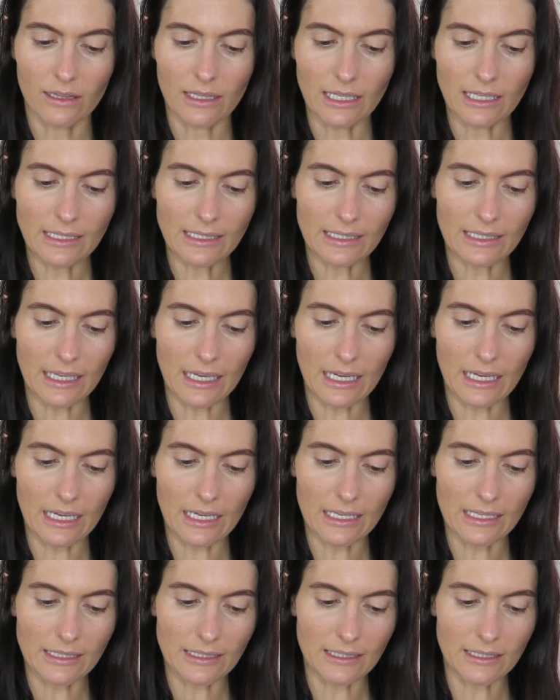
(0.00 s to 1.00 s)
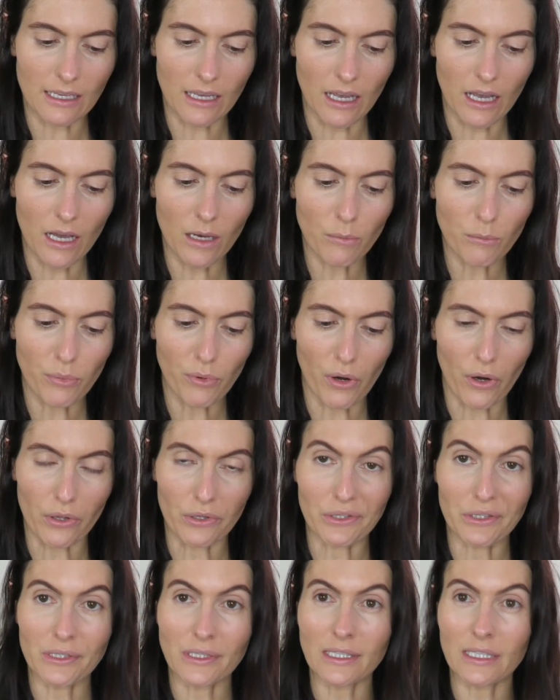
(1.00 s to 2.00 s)
This is a
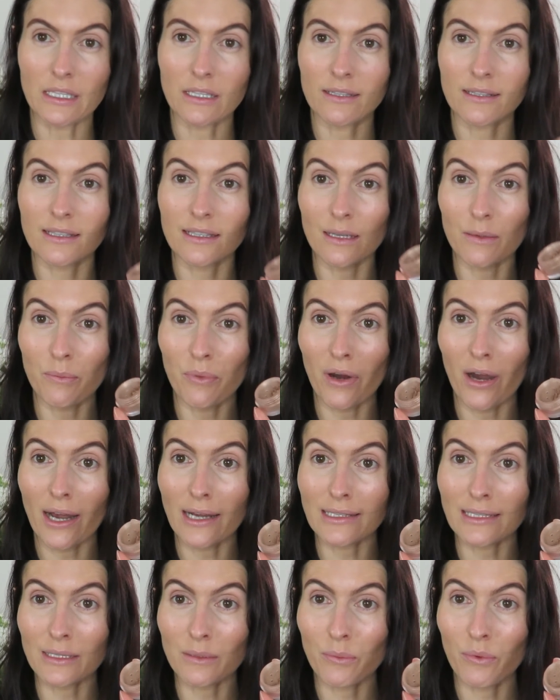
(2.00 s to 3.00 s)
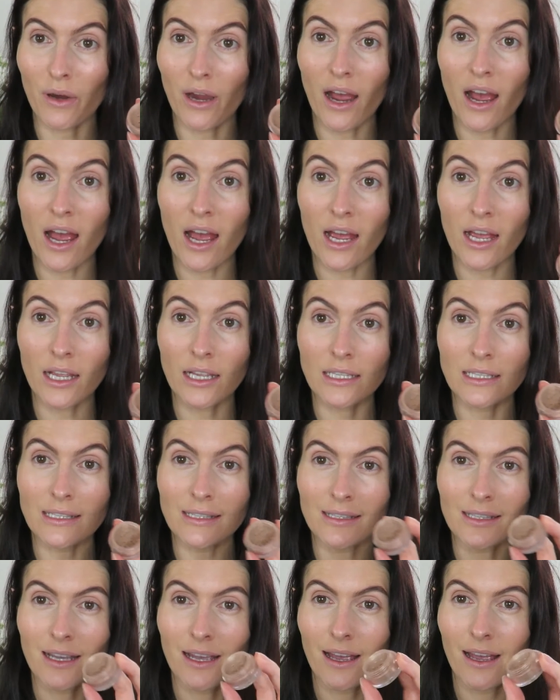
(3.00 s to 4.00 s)
bronze. Surprise,
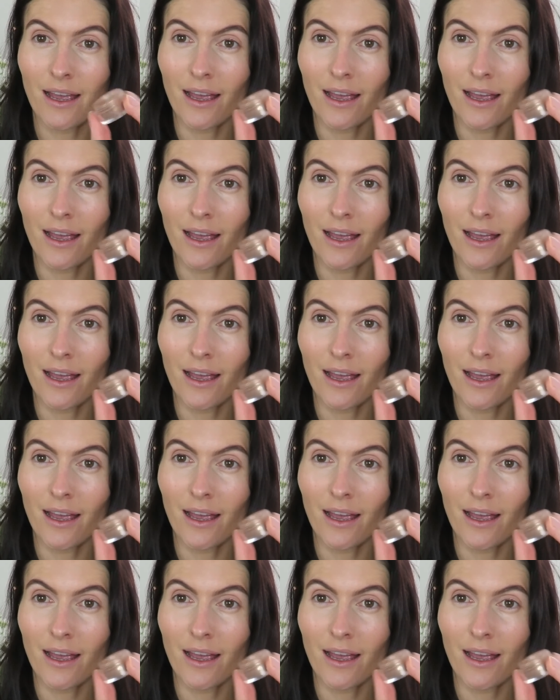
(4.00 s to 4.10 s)
surprise.